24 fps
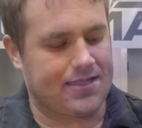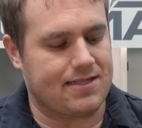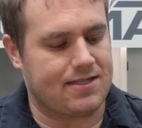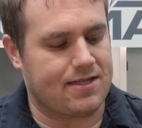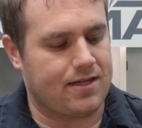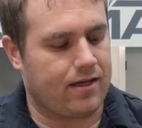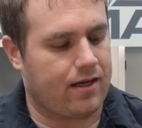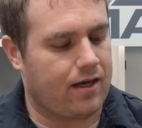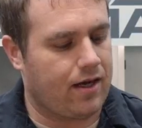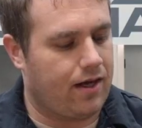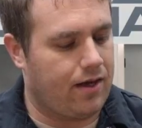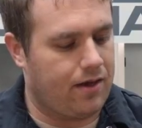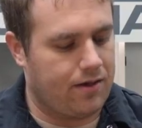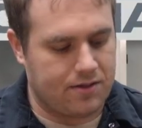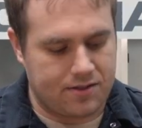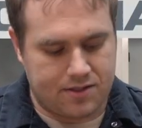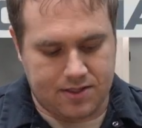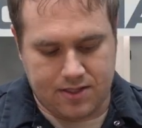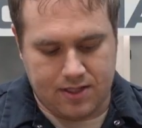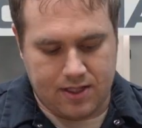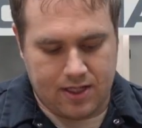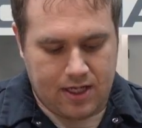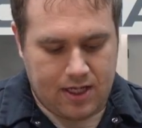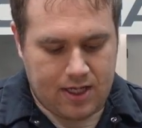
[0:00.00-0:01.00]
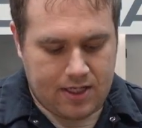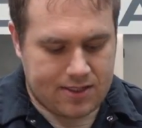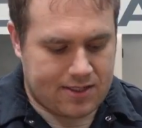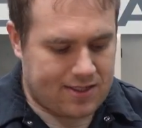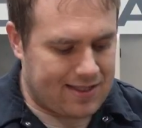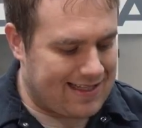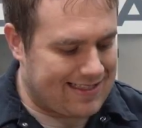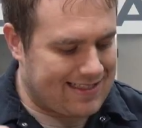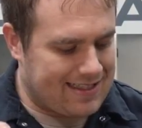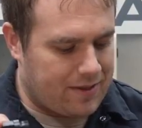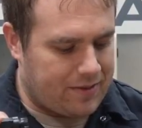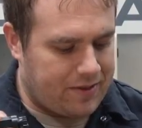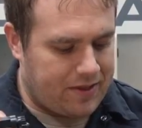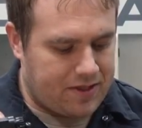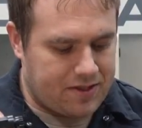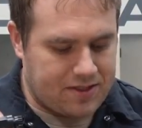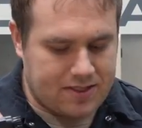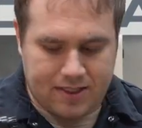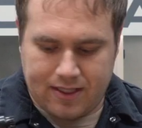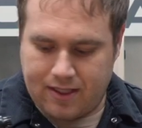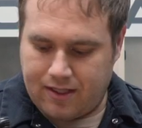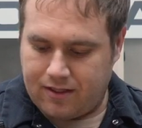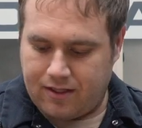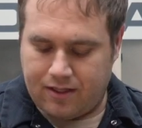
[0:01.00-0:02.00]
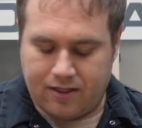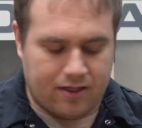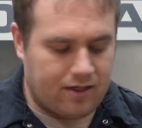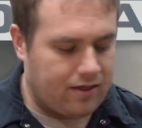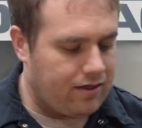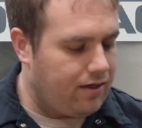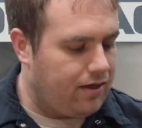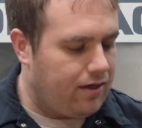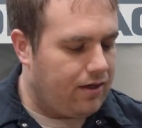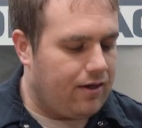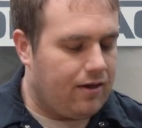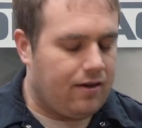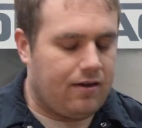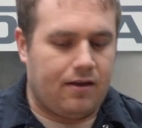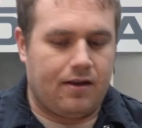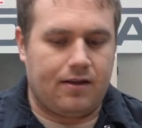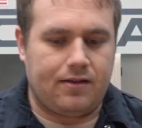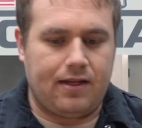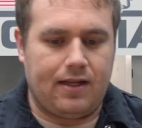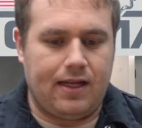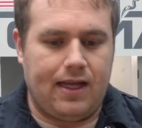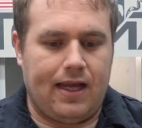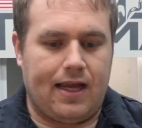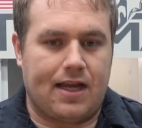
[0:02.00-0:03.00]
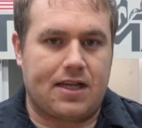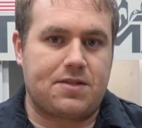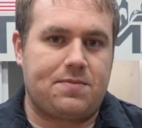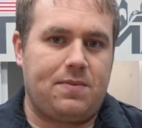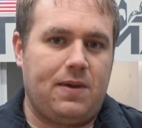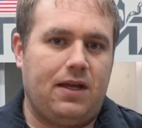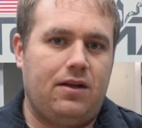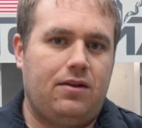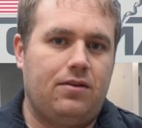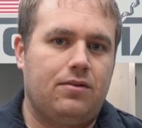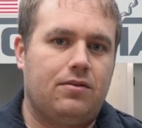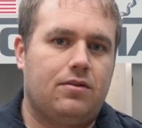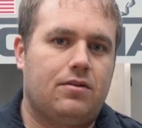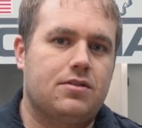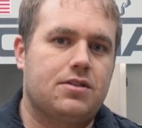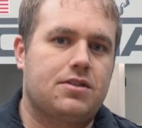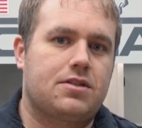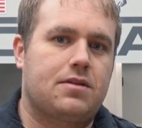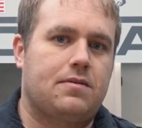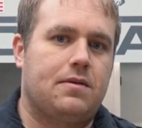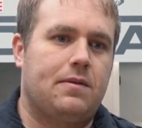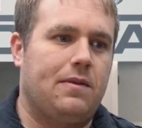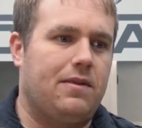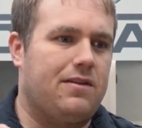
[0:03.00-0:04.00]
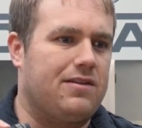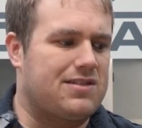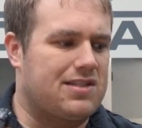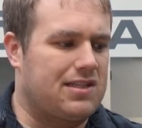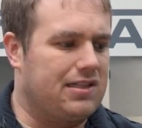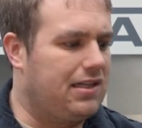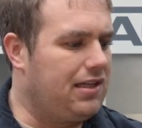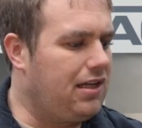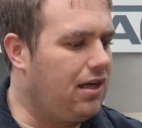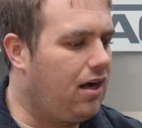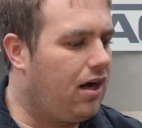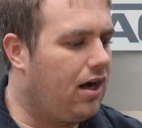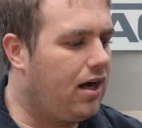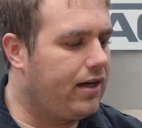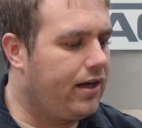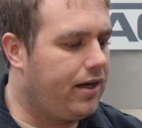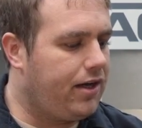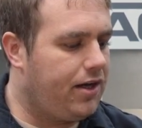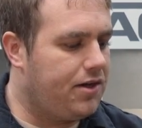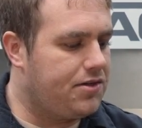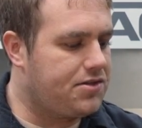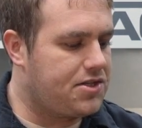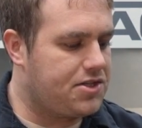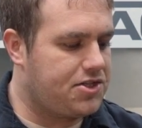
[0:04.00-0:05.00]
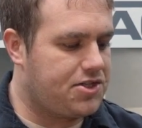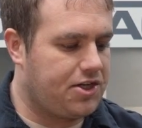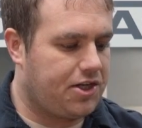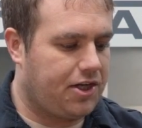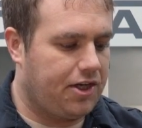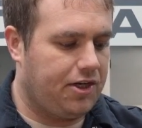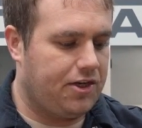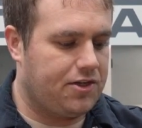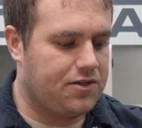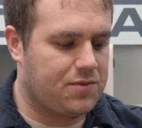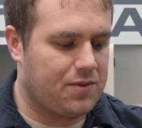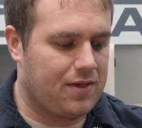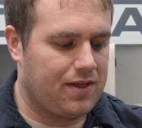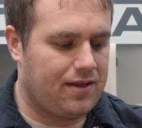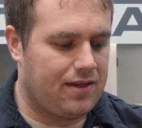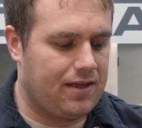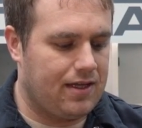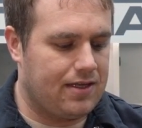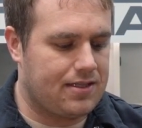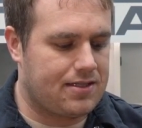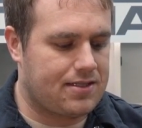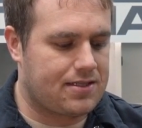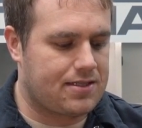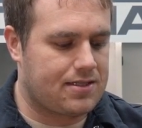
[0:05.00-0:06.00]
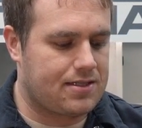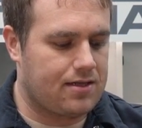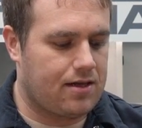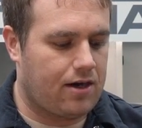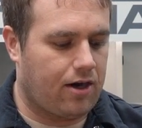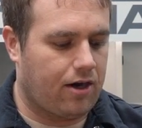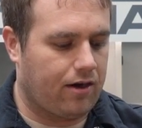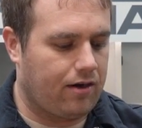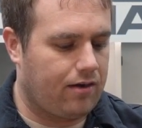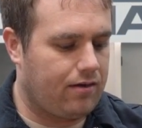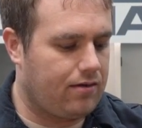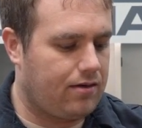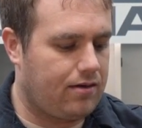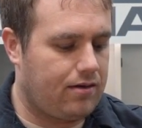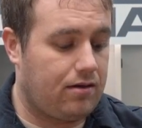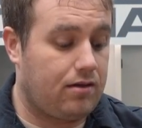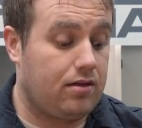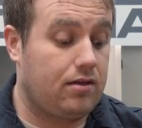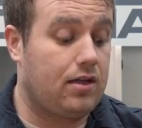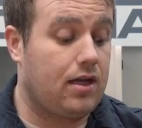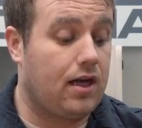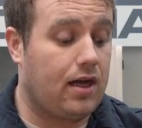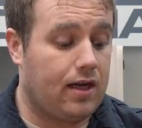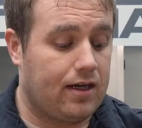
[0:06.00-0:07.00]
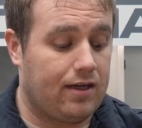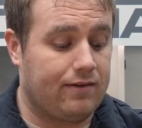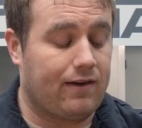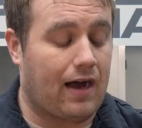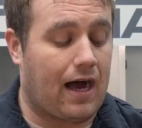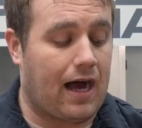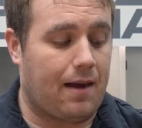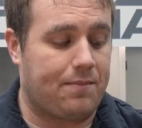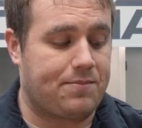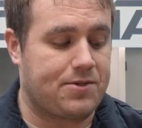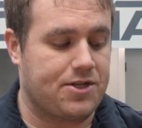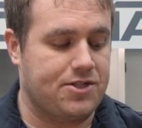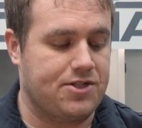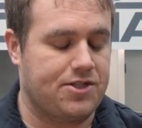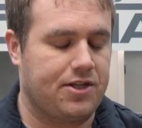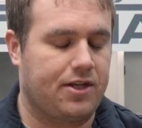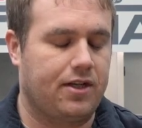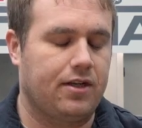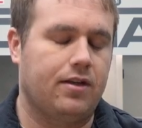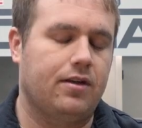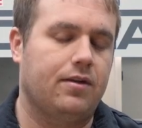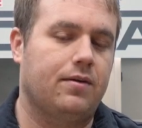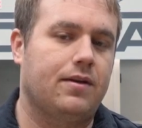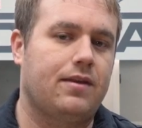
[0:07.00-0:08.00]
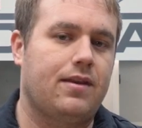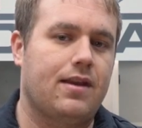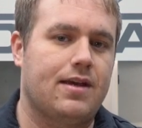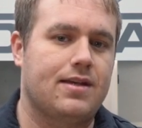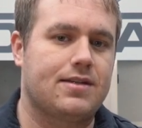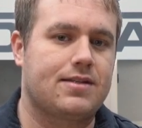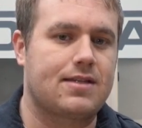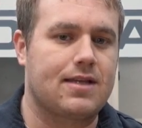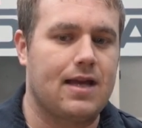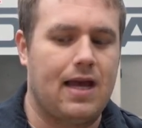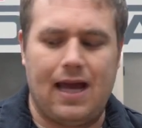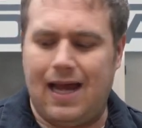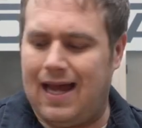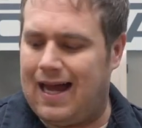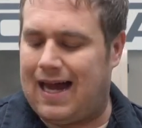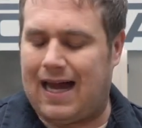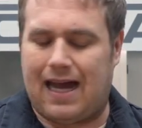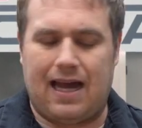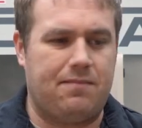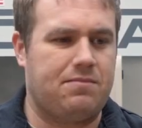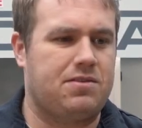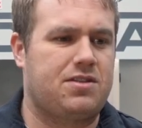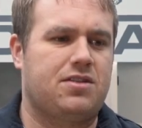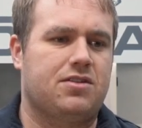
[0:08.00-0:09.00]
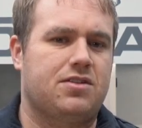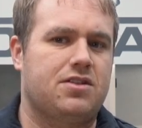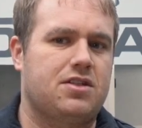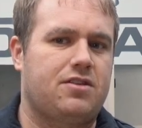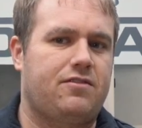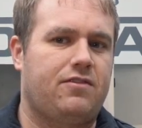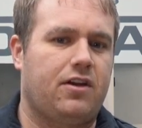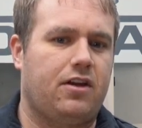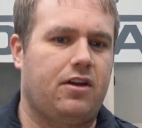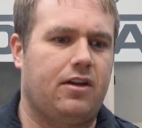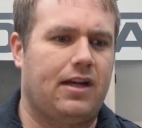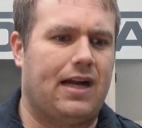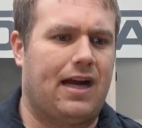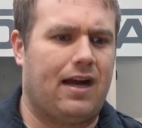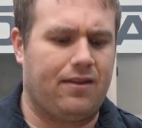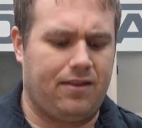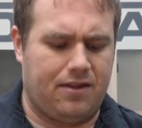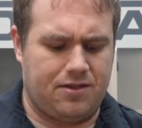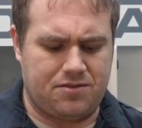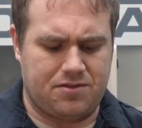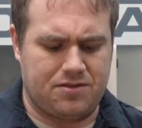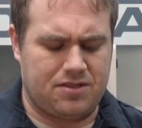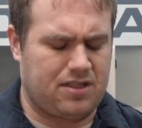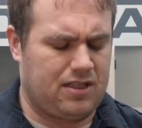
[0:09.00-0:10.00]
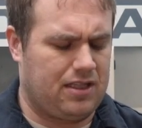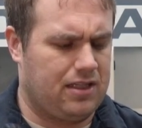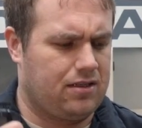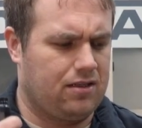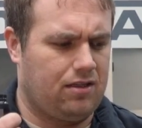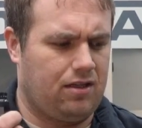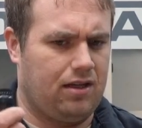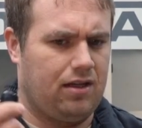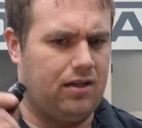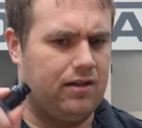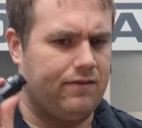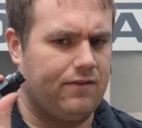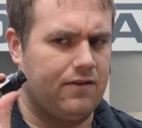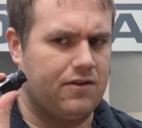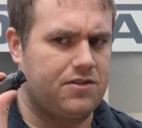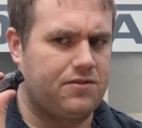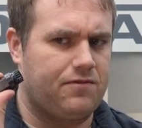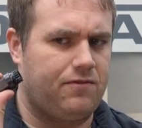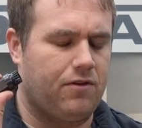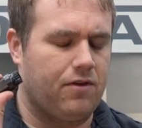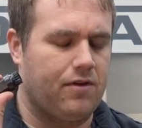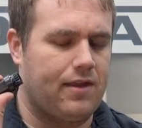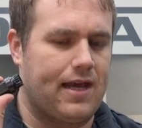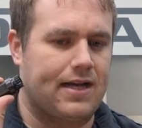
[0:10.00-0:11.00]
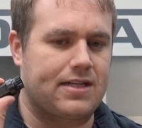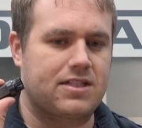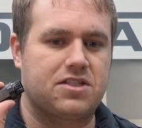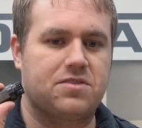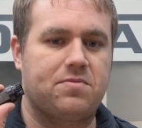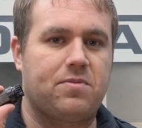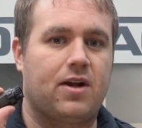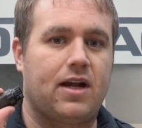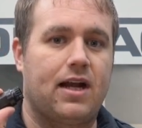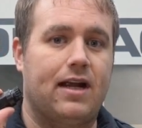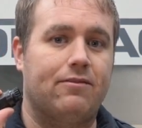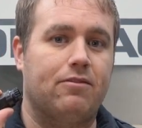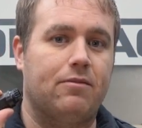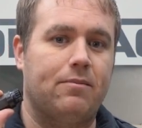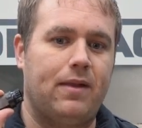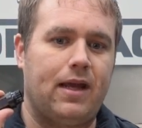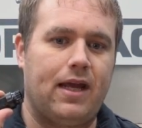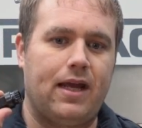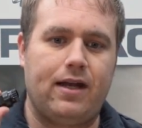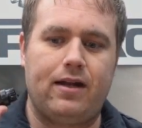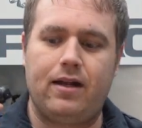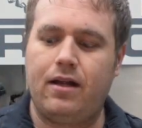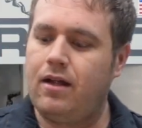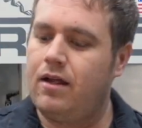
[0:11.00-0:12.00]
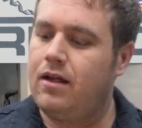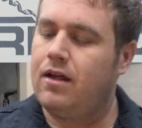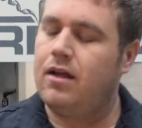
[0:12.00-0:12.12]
as it goes. So that's how we use it on our EXP tools. There's a ton of uses you can use with this, or ton of options you can do with this. I'm still just figuring it out. This was literally the first fourth axis part I ever made,